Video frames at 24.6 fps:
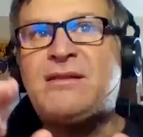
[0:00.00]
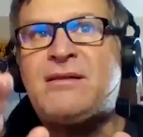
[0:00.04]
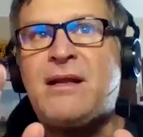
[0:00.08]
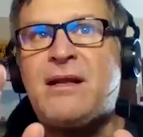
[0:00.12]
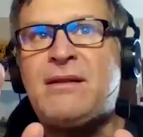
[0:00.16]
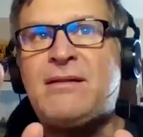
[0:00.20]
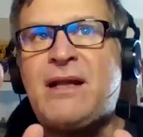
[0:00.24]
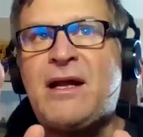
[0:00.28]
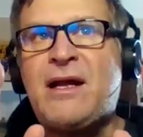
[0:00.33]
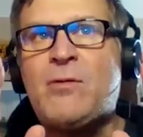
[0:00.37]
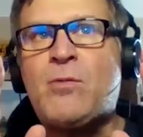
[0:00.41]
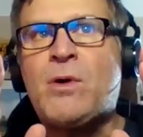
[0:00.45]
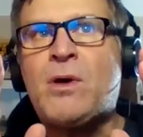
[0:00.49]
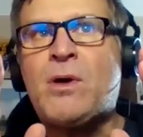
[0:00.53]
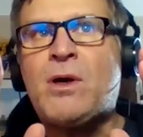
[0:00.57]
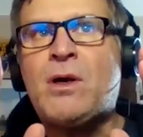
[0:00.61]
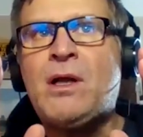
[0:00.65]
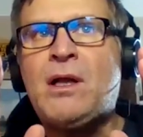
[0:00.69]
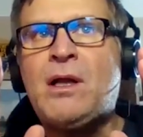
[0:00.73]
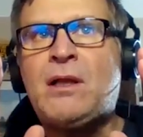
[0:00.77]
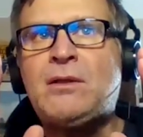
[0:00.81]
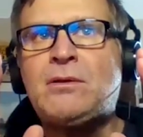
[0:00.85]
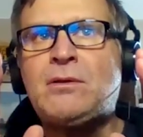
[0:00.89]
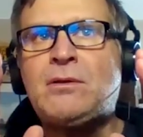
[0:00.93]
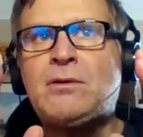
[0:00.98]
they, they were
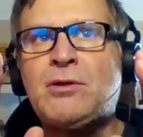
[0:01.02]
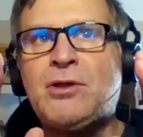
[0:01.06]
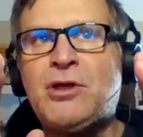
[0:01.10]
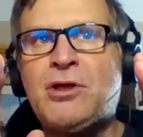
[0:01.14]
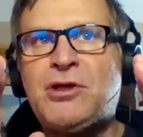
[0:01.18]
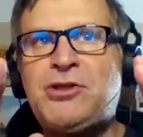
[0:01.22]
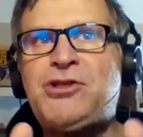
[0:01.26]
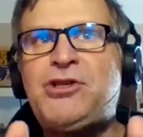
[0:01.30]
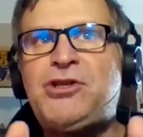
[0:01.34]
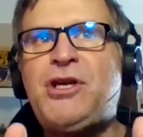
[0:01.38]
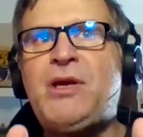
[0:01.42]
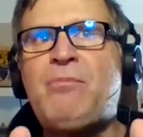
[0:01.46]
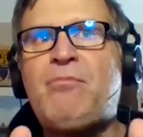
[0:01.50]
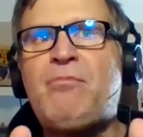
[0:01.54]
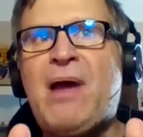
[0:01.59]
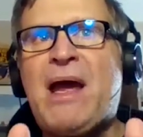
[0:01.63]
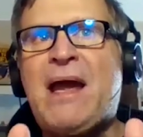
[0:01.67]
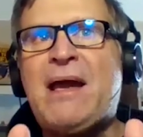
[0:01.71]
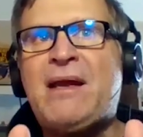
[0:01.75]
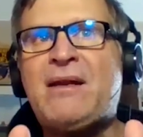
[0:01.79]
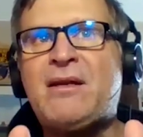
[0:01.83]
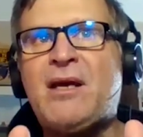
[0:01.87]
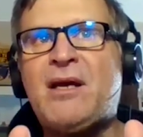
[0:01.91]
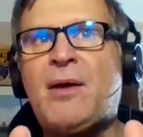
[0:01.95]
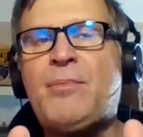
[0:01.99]
legit
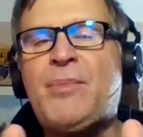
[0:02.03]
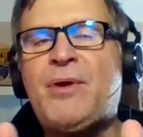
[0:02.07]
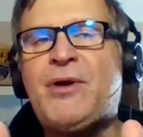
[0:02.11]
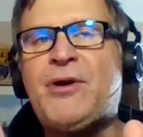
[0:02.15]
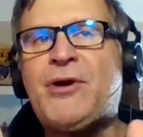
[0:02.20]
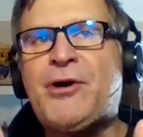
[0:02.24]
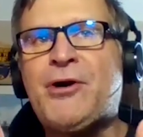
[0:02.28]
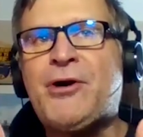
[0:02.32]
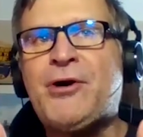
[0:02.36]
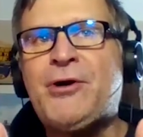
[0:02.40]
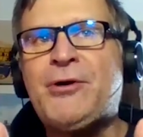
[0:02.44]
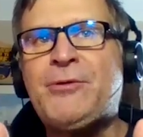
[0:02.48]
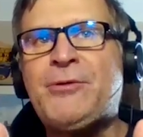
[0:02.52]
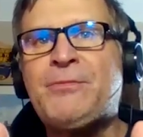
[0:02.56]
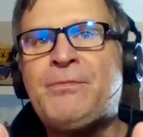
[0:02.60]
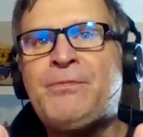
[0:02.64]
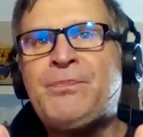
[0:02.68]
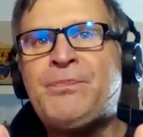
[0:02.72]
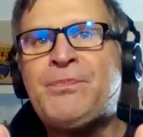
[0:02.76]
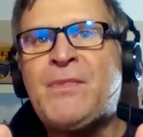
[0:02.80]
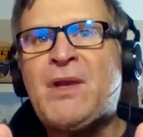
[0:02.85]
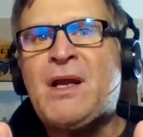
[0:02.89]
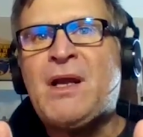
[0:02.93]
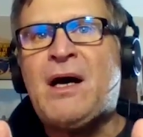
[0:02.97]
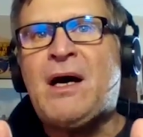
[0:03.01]
banged up and hurt.
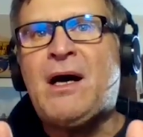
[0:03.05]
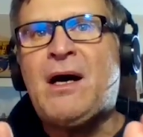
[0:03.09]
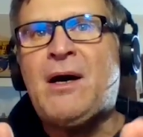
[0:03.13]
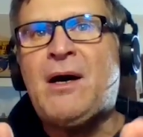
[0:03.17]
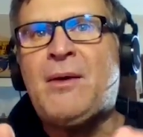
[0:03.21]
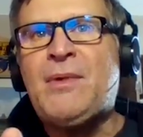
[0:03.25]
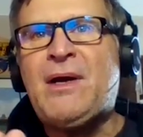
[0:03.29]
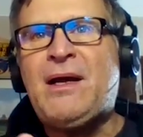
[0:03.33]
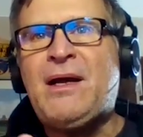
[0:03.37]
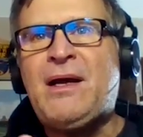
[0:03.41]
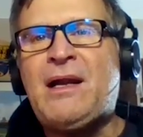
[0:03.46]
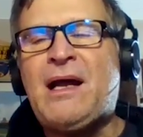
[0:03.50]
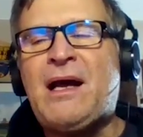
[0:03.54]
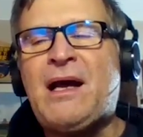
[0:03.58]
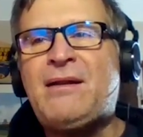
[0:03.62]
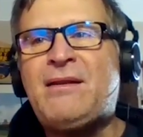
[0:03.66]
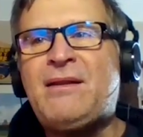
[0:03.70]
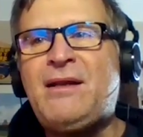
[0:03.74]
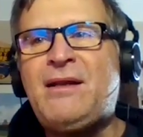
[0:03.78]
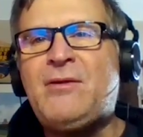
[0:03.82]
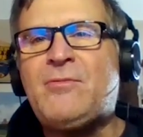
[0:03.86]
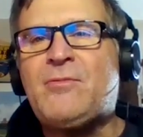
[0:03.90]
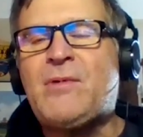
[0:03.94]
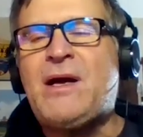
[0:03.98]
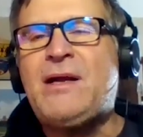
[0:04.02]
Um, and I
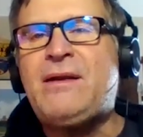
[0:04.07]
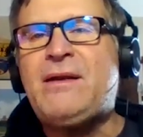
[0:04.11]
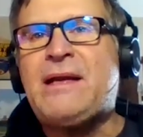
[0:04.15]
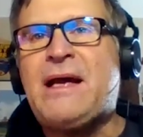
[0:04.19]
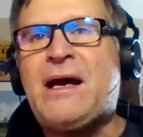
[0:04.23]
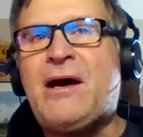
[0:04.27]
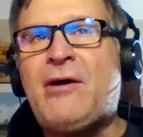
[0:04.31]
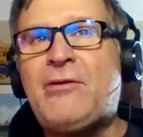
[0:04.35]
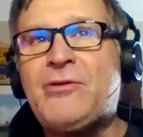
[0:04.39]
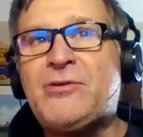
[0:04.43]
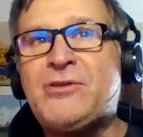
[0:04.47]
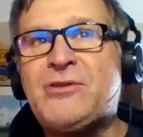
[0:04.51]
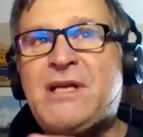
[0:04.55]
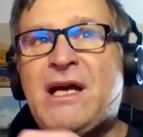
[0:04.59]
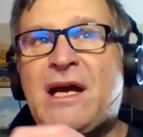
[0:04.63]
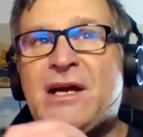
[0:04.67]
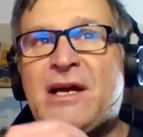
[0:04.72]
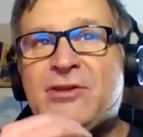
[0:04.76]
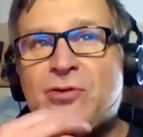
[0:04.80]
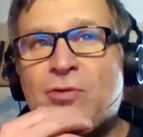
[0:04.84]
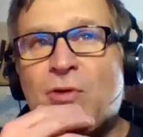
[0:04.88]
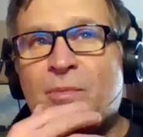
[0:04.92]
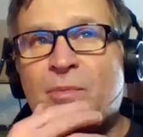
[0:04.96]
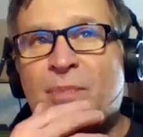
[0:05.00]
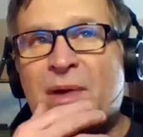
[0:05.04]
think right now there's
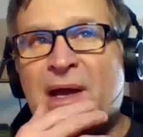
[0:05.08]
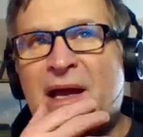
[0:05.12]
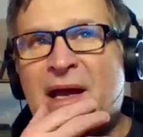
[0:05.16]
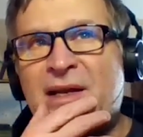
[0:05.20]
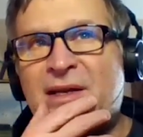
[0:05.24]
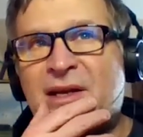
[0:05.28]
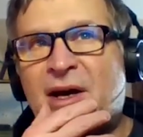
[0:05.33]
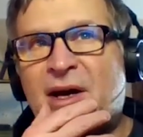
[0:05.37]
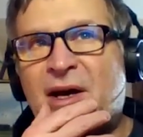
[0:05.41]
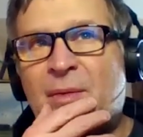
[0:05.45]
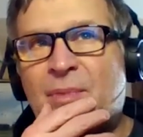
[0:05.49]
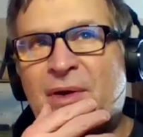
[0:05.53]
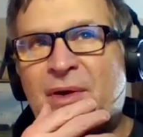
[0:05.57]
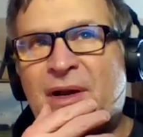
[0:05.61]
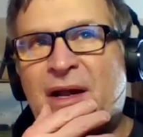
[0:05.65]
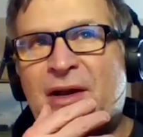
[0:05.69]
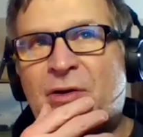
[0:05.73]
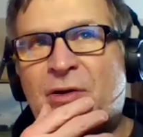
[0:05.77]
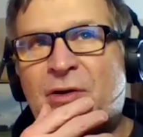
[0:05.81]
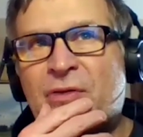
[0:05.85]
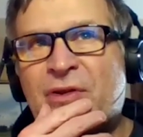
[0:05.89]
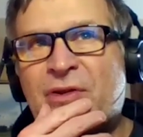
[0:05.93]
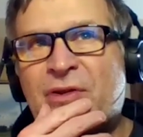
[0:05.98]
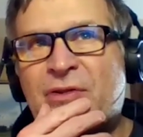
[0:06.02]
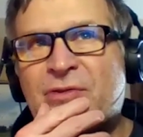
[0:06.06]
guys who are banged up, but I
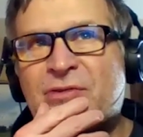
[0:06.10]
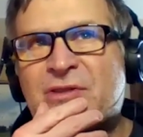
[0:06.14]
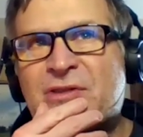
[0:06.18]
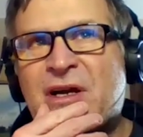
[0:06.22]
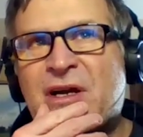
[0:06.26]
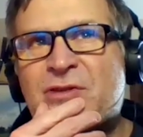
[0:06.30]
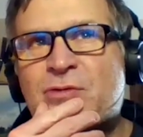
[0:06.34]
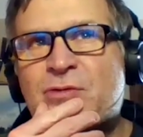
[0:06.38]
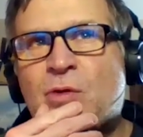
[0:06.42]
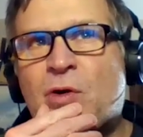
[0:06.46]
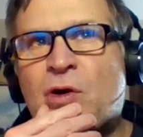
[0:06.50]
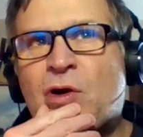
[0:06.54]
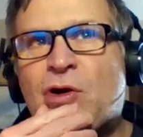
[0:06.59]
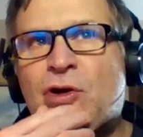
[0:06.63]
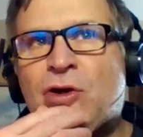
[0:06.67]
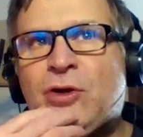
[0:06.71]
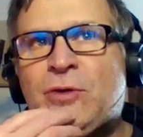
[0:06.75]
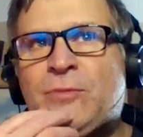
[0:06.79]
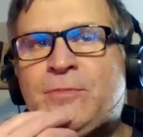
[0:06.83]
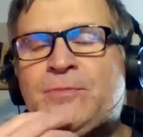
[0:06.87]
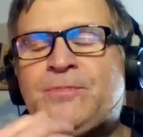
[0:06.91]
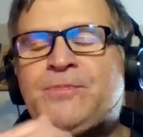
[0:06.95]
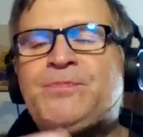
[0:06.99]
don't think there's guys who are hurt.